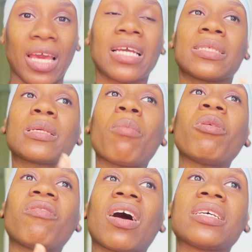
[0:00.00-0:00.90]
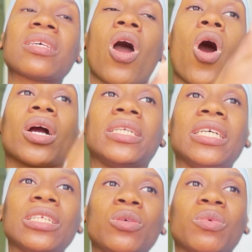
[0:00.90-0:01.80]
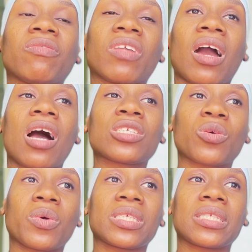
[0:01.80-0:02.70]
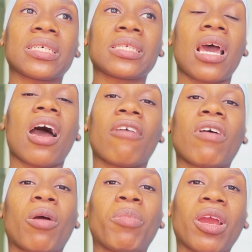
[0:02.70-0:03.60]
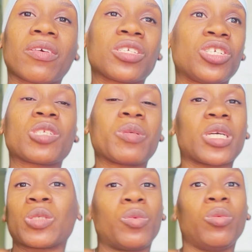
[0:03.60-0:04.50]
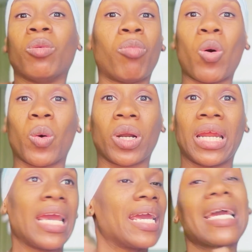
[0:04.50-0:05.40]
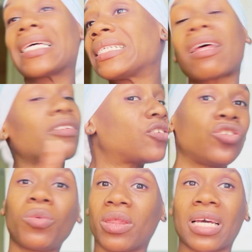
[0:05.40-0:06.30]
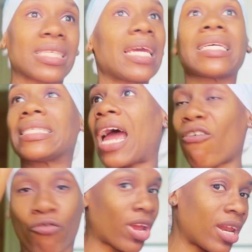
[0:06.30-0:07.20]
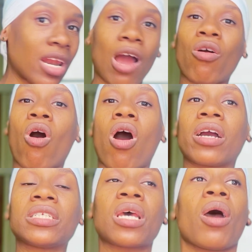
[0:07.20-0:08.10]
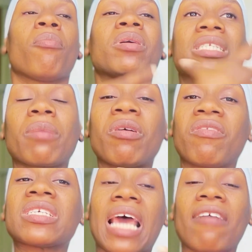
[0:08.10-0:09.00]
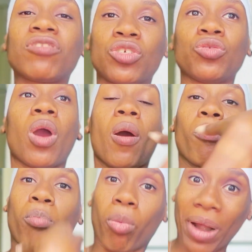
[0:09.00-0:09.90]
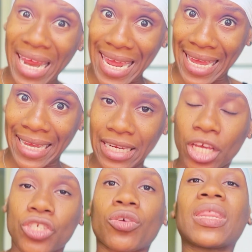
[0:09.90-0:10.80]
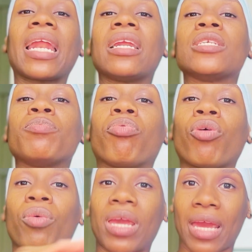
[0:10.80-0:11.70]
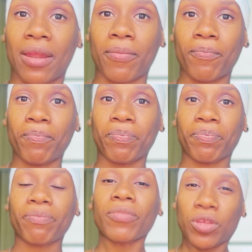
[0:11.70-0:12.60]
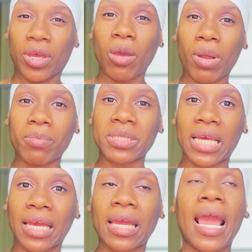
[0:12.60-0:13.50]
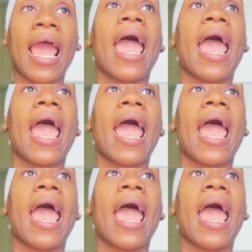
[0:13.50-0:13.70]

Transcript: Some of us are dealing with the consequences of our parents just because we were born. It has nothing to do with us. It is not in our cards, but some of us have to break it so that it is broken. You get what I'm saying?